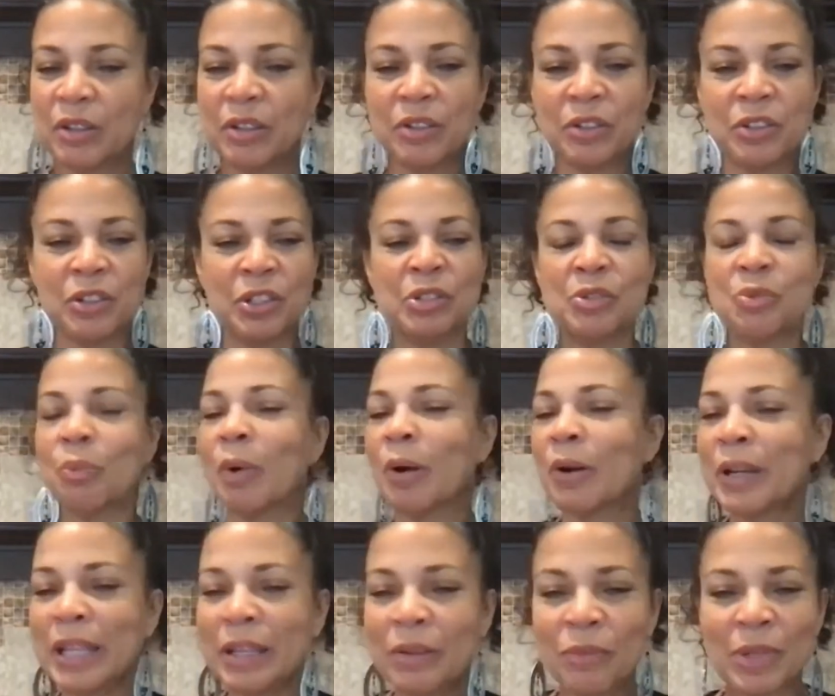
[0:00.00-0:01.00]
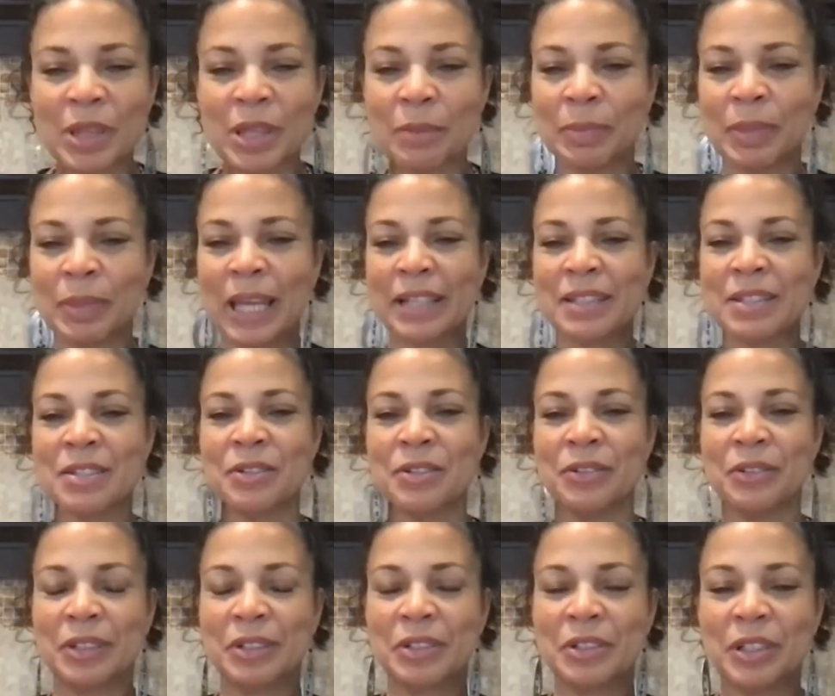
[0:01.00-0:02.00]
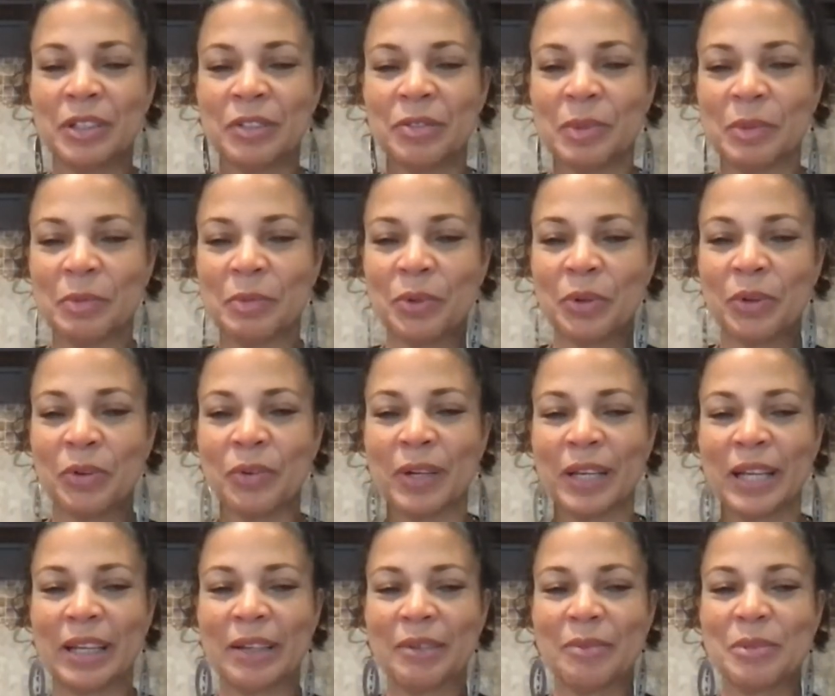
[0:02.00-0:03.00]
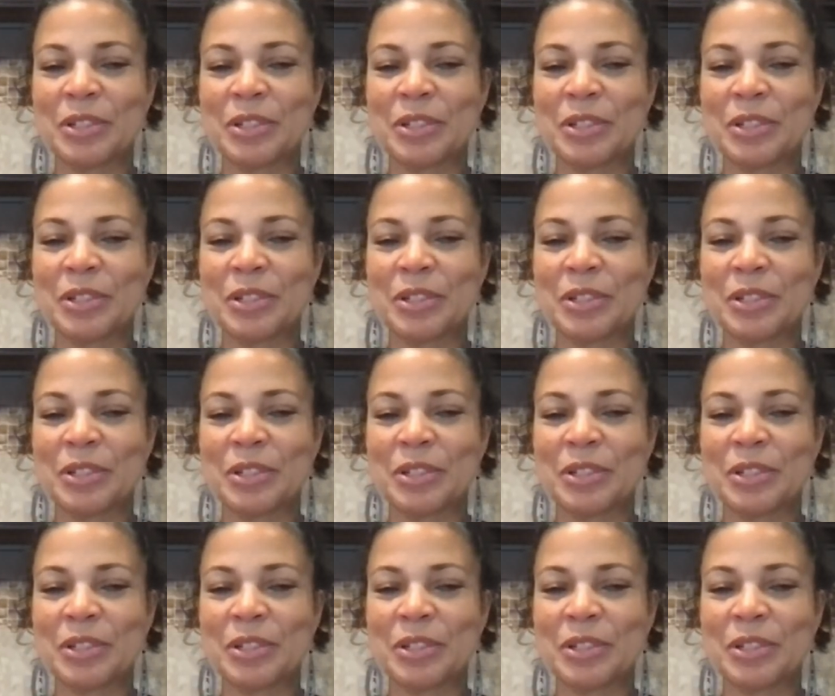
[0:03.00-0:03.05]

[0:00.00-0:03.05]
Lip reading: she's working with the Black Student Achievement Program.